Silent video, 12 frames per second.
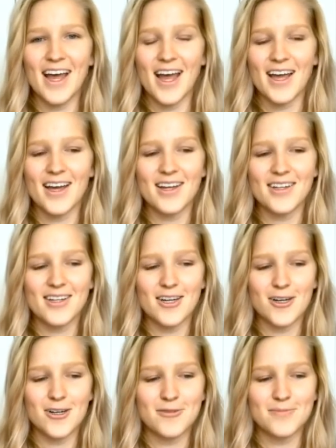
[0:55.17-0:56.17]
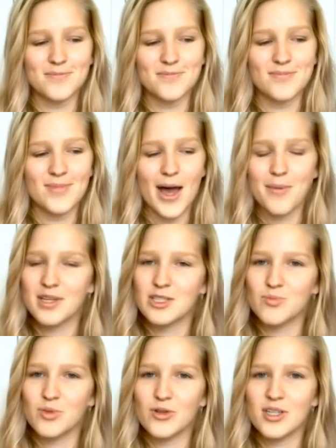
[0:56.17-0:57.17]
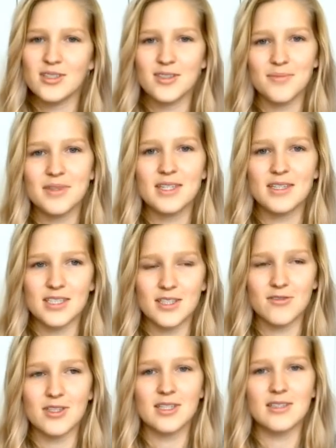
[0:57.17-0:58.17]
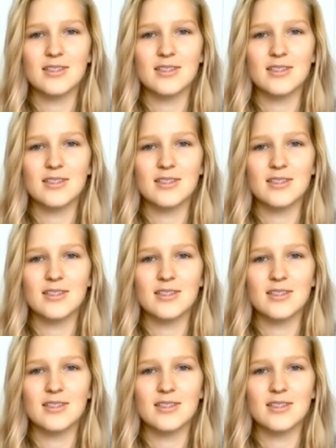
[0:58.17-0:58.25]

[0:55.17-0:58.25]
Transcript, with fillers: and um, I'm exploring something different.